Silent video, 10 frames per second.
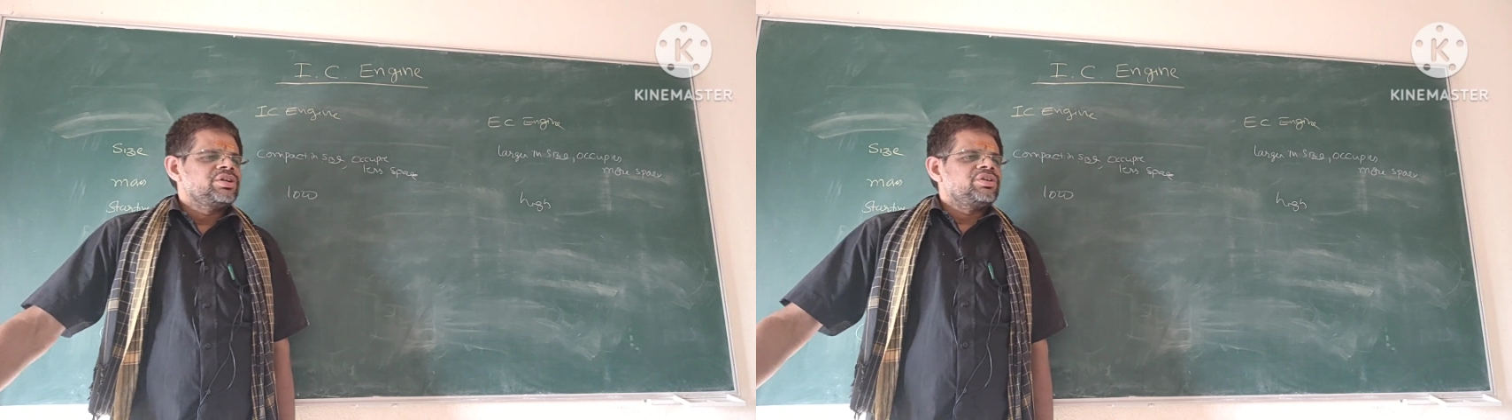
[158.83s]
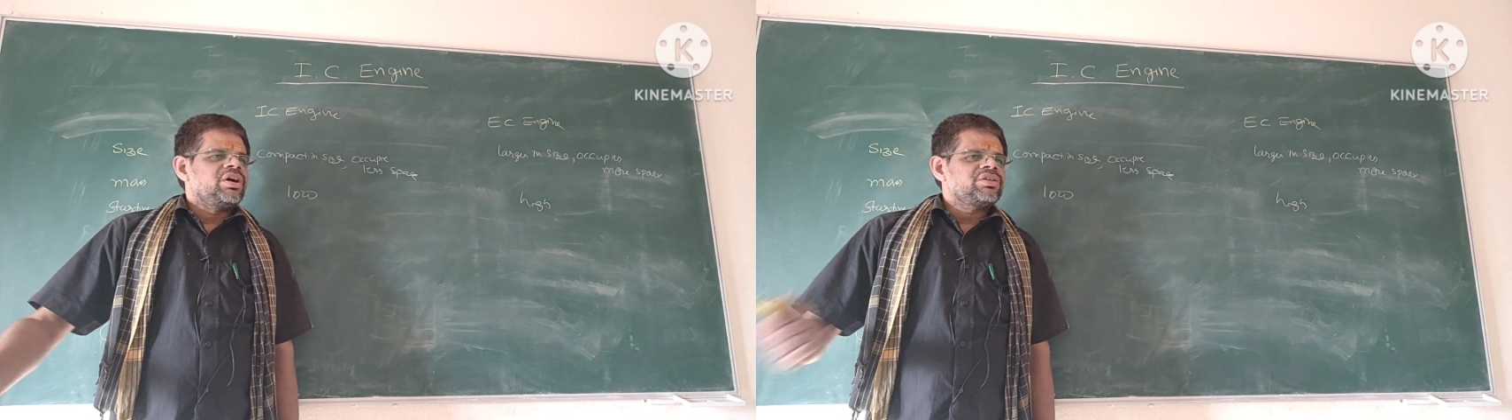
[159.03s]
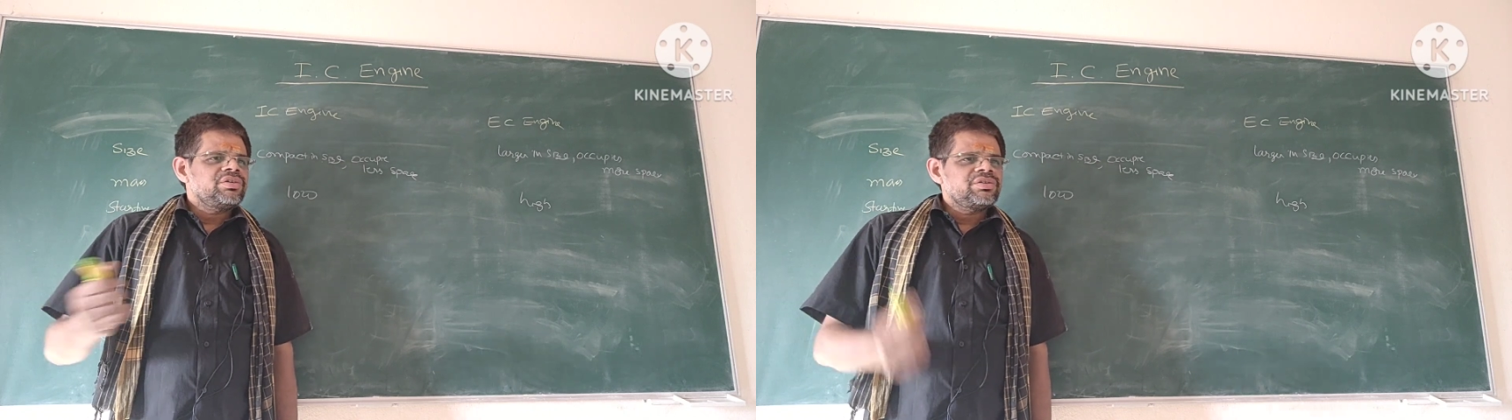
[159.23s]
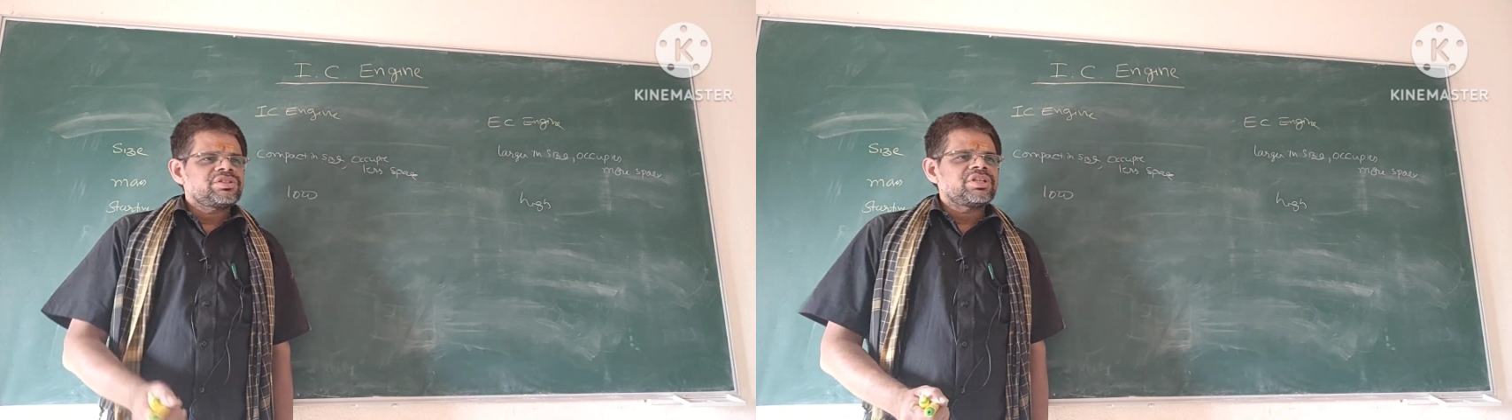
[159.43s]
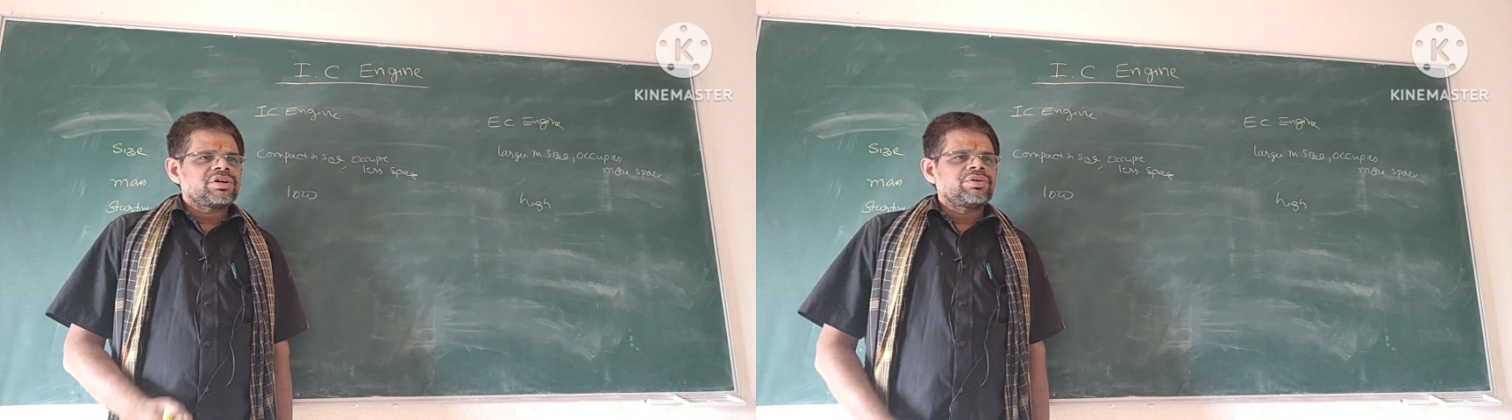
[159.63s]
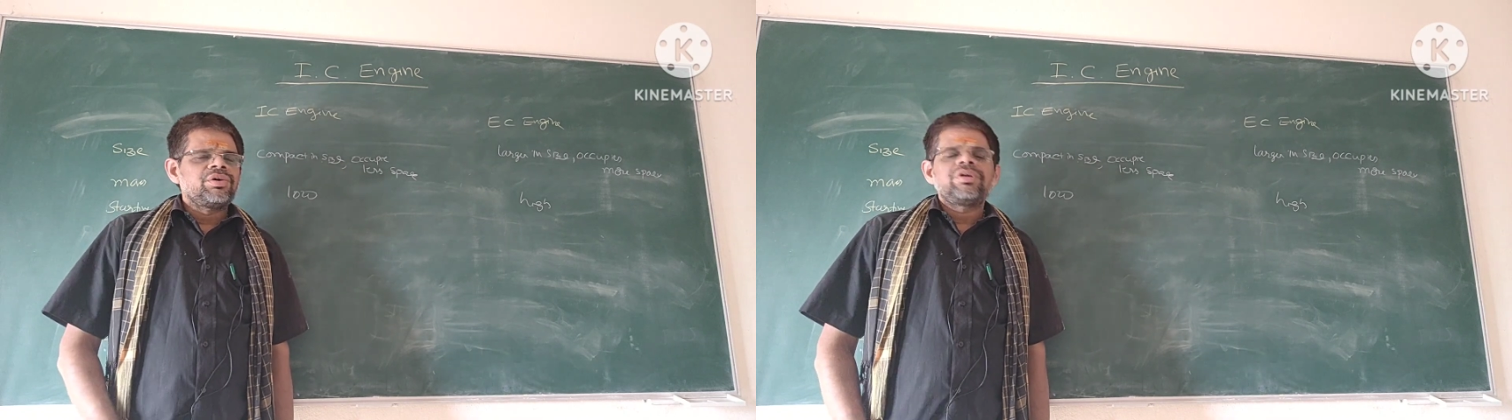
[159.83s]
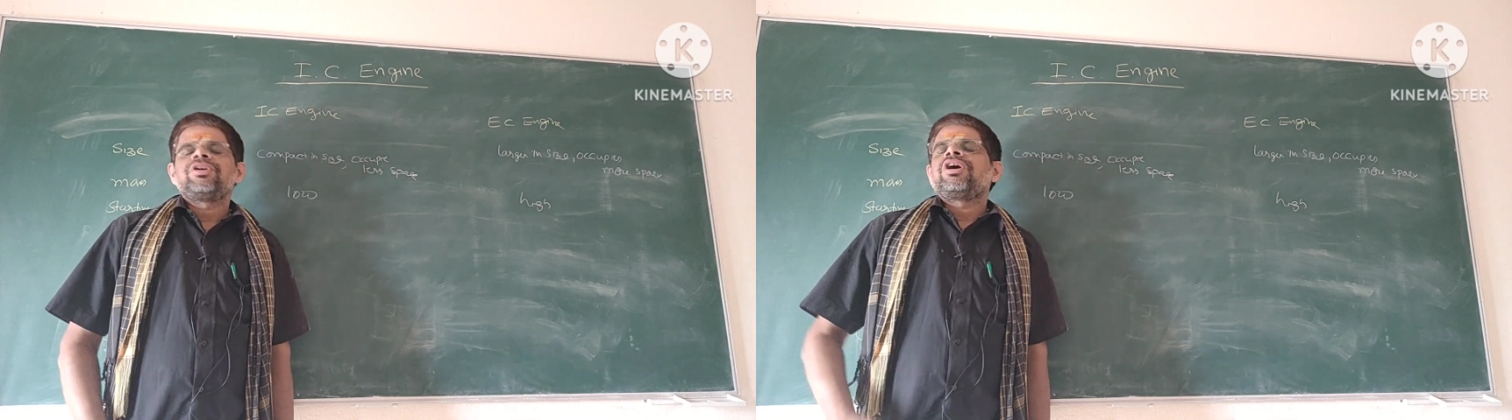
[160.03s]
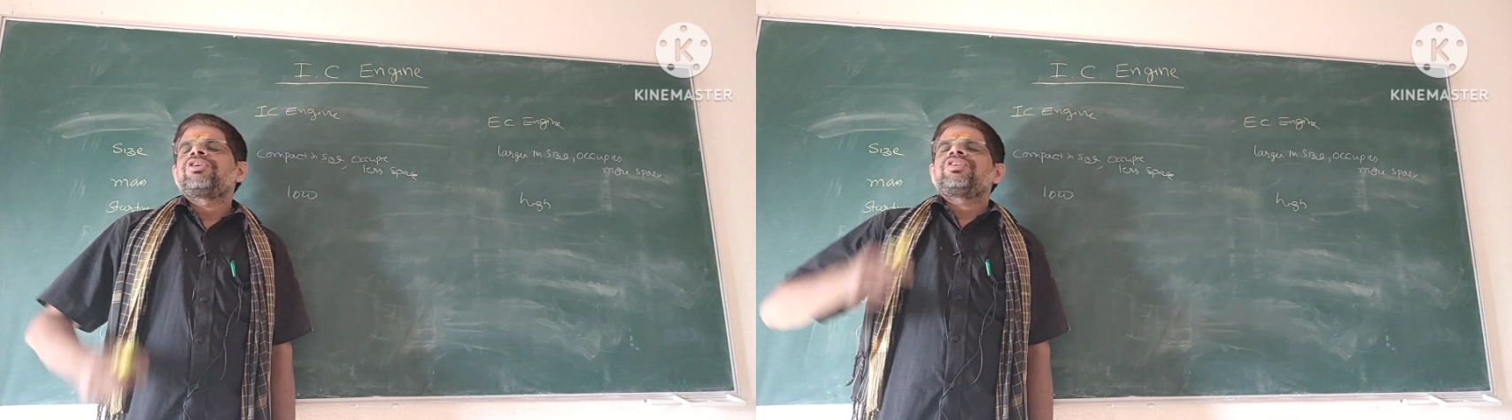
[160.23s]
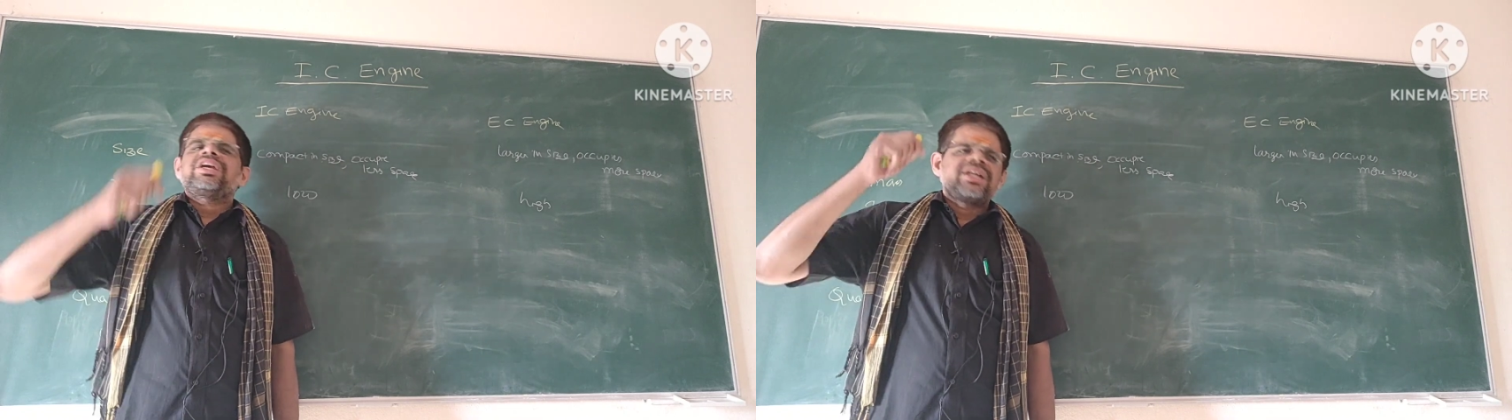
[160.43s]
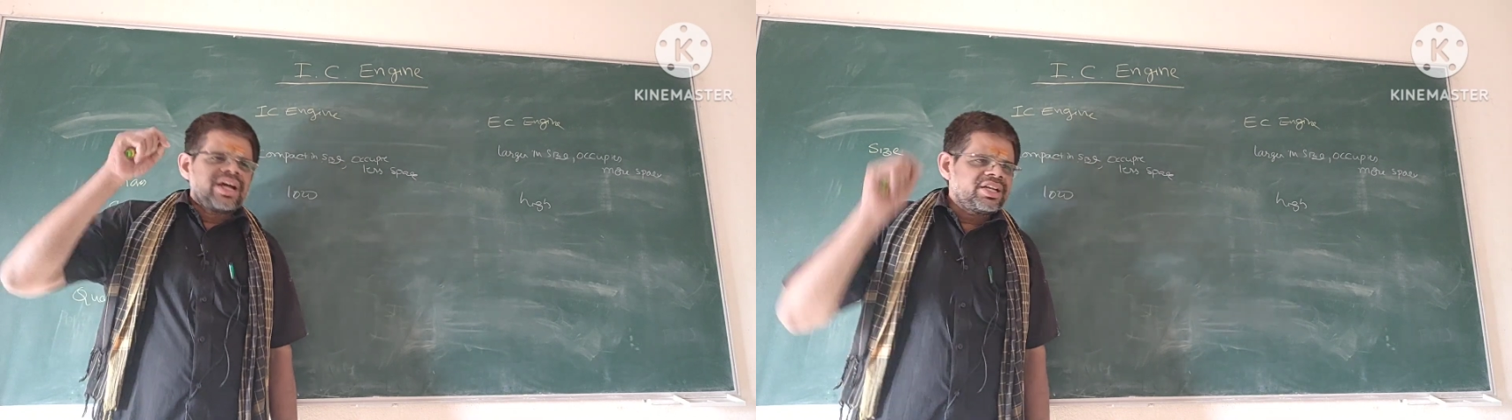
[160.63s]
You have to use the coal, you have to
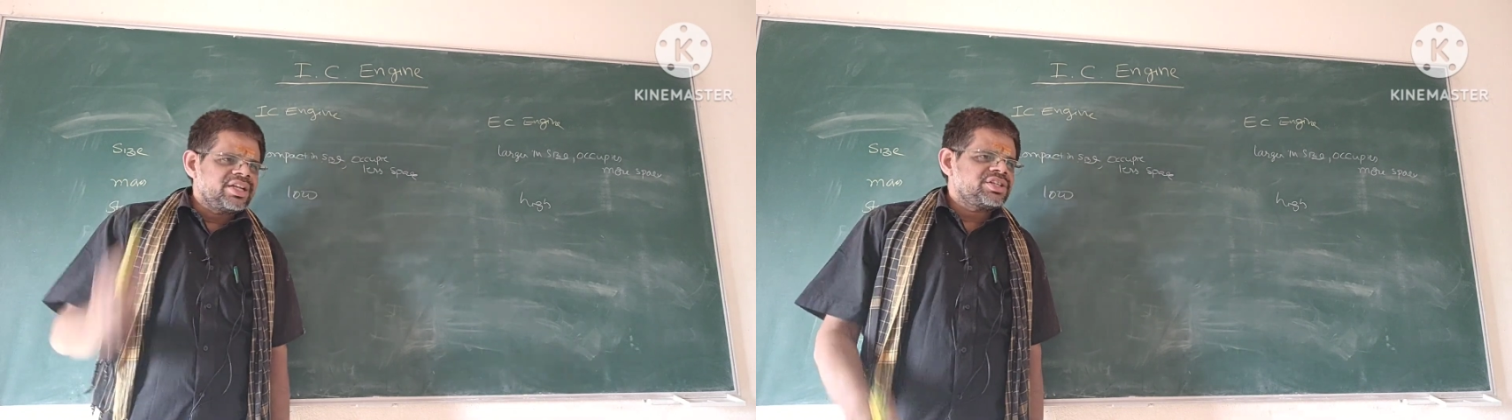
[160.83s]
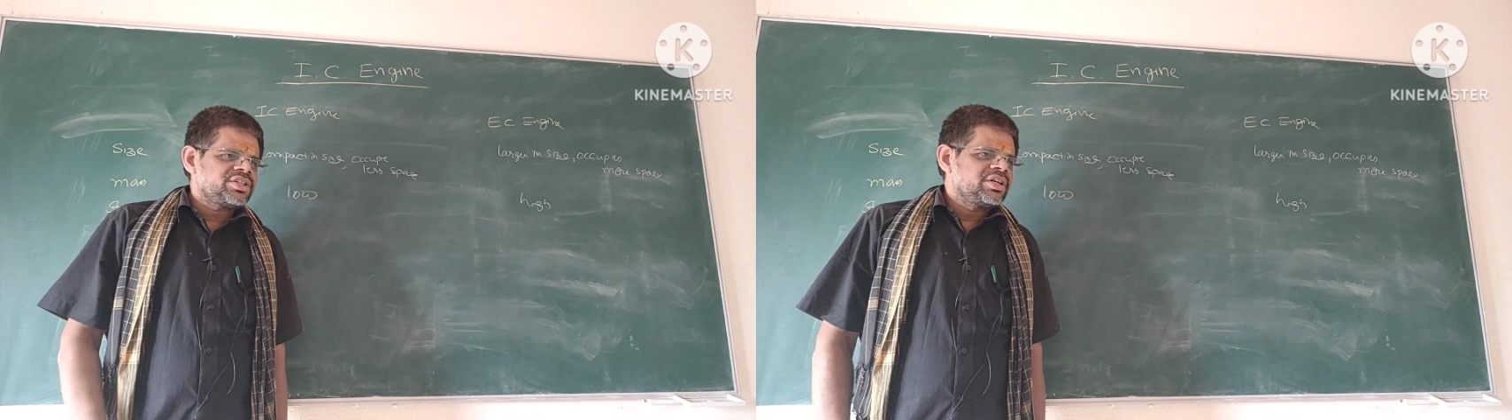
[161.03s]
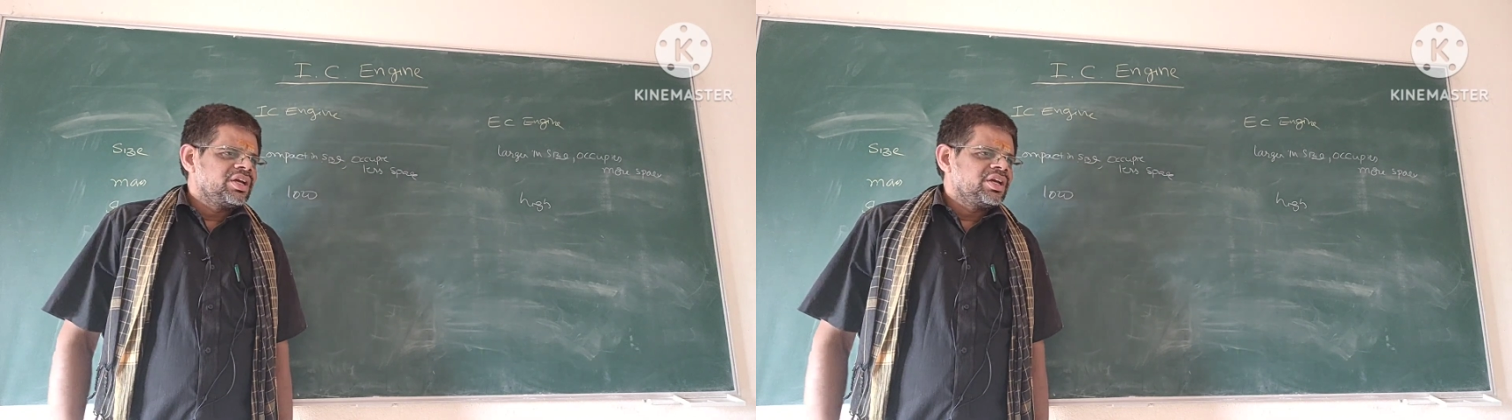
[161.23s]
ignite it,